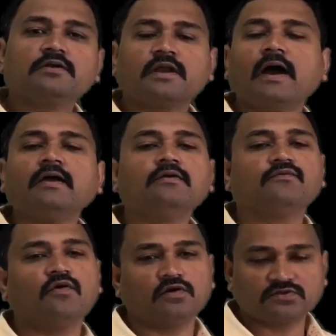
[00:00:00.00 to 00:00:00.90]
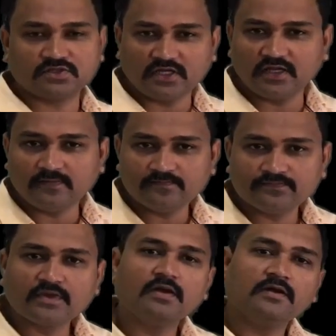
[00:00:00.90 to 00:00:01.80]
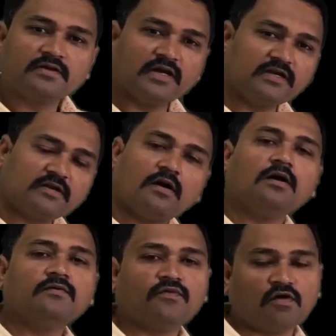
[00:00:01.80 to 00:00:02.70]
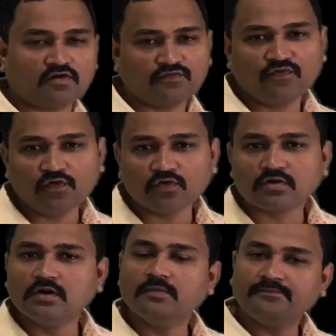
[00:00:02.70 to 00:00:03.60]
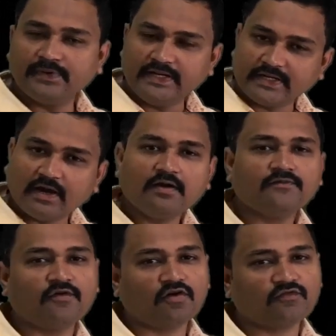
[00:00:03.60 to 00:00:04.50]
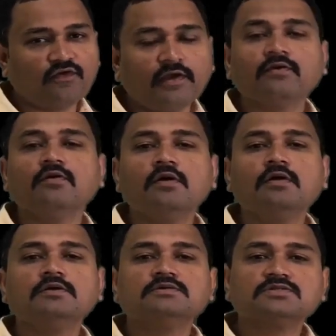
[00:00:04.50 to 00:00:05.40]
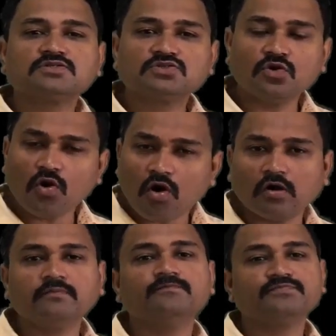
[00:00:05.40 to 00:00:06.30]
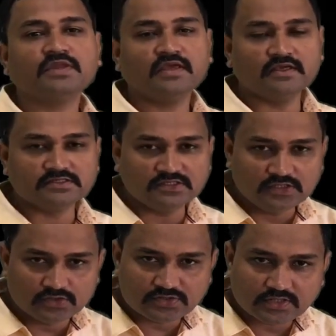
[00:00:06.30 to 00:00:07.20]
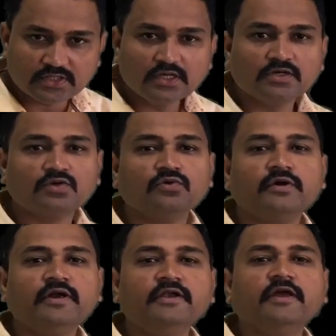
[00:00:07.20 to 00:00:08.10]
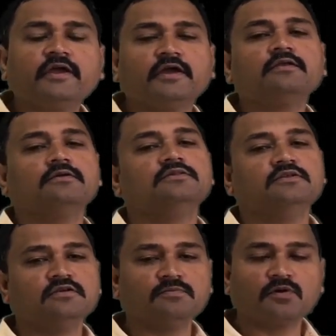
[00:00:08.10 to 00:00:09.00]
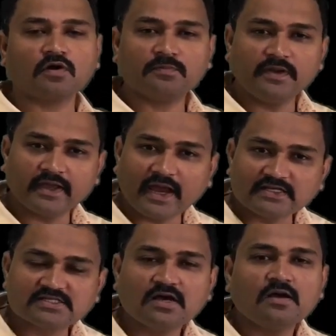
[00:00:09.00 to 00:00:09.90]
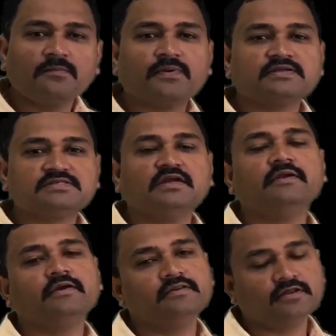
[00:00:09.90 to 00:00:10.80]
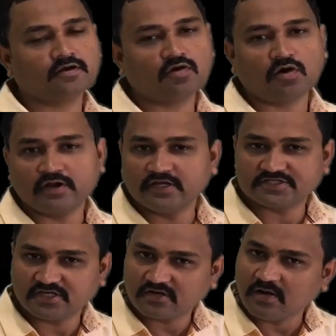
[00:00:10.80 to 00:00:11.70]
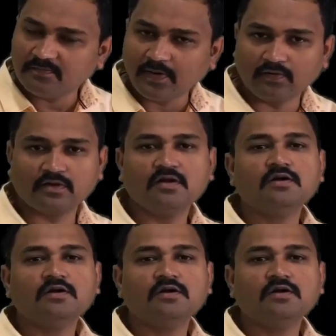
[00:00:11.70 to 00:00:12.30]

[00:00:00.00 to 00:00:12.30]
tri for 3, tetra for 4, penta for 5, so on is used to indicate the number of ligands present in the coordination compound.